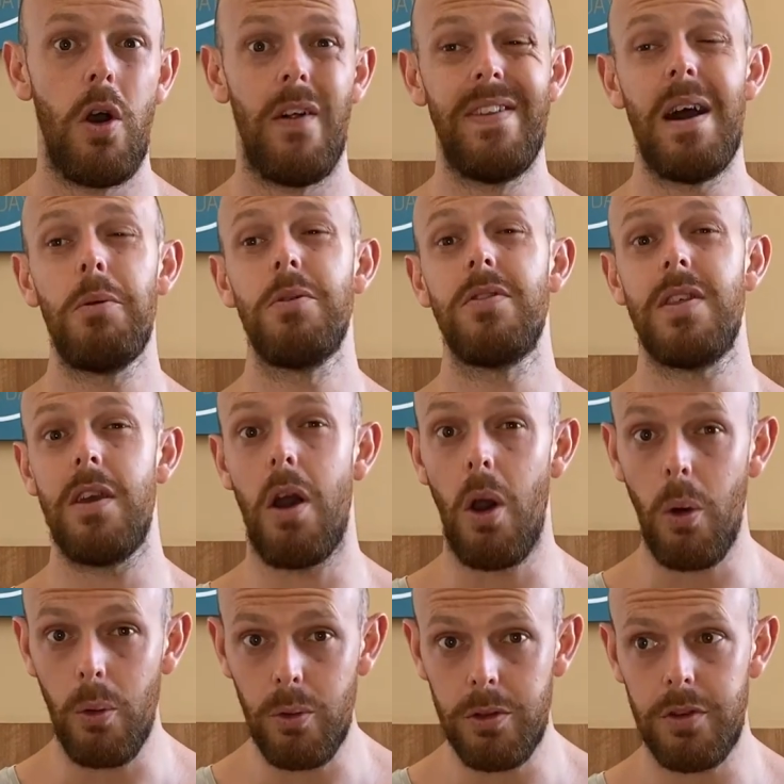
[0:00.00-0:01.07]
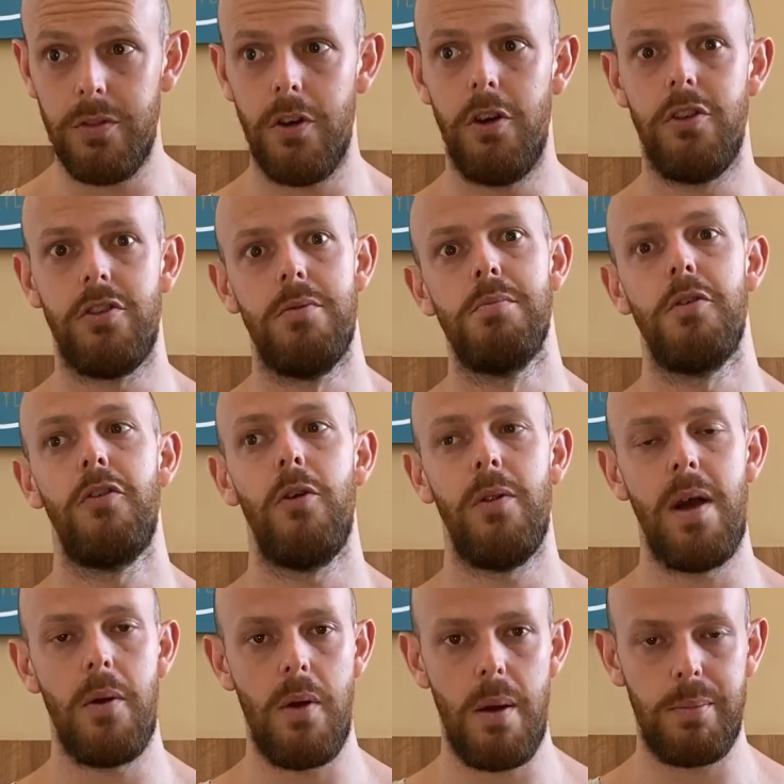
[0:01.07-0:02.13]
and that was the older version before
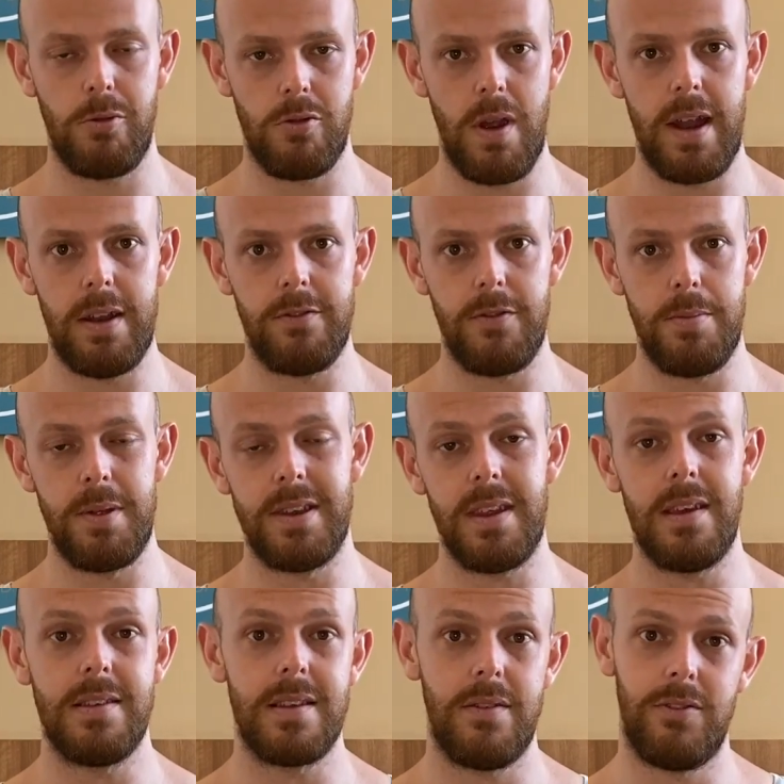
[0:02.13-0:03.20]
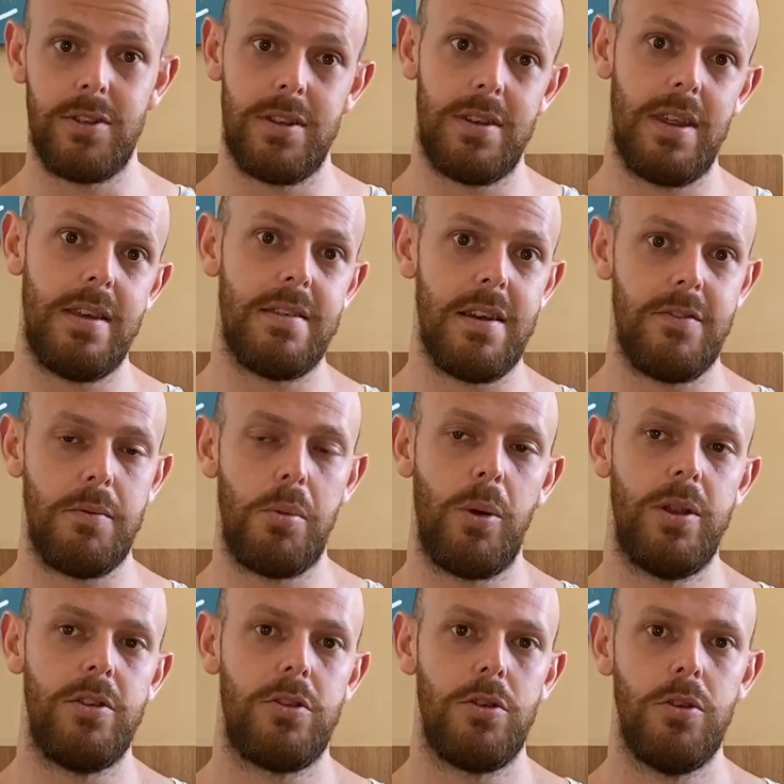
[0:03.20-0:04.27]
they were upgraded from the D7 to
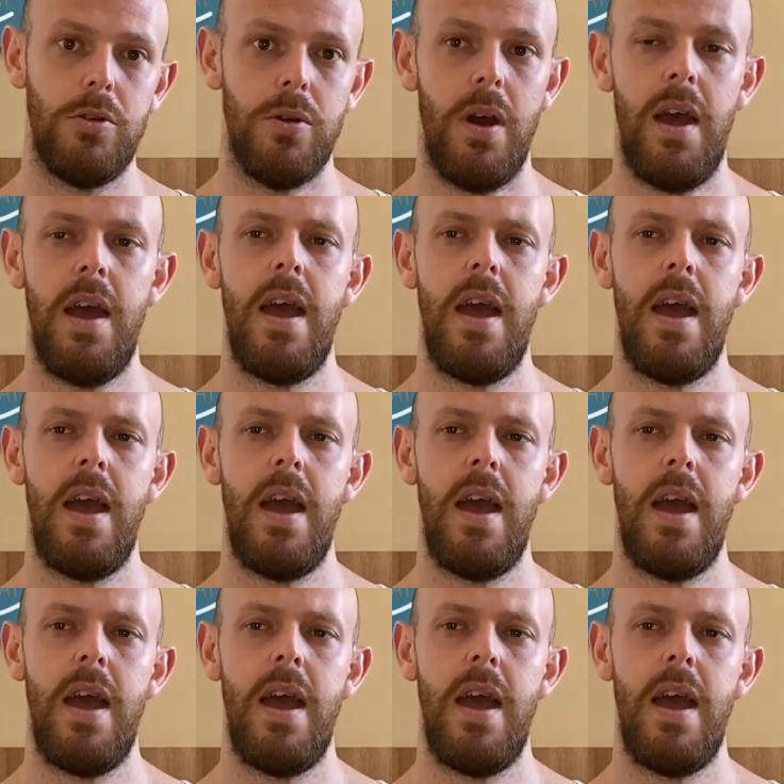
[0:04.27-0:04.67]
D7.2.